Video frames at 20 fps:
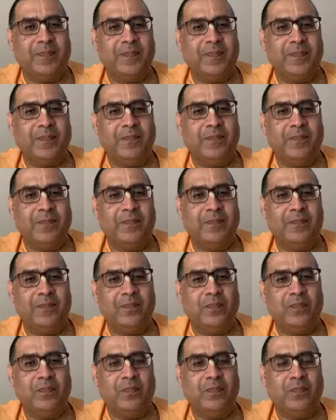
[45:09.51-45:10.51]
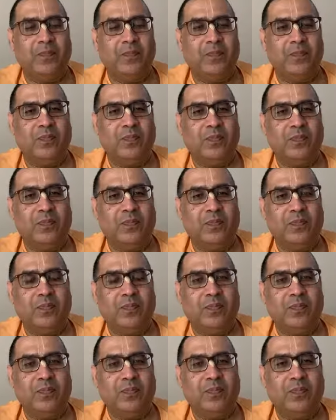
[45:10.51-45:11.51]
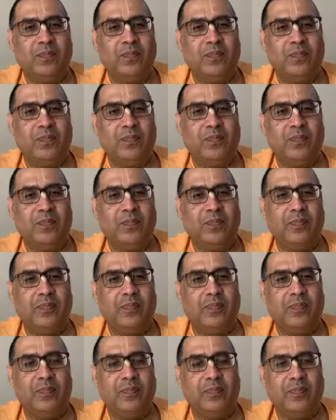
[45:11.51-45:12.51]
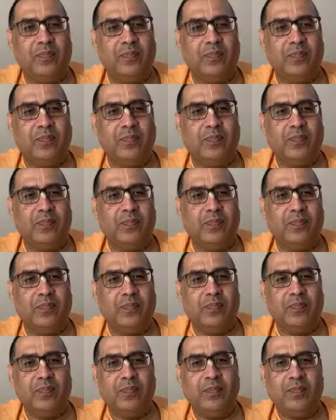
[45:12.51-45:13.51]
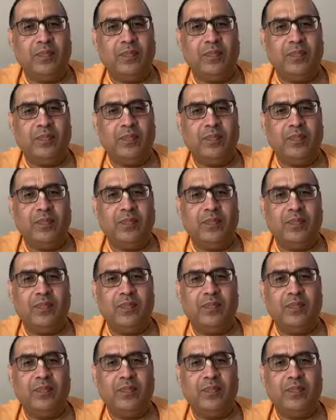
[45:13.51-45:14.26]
(silence)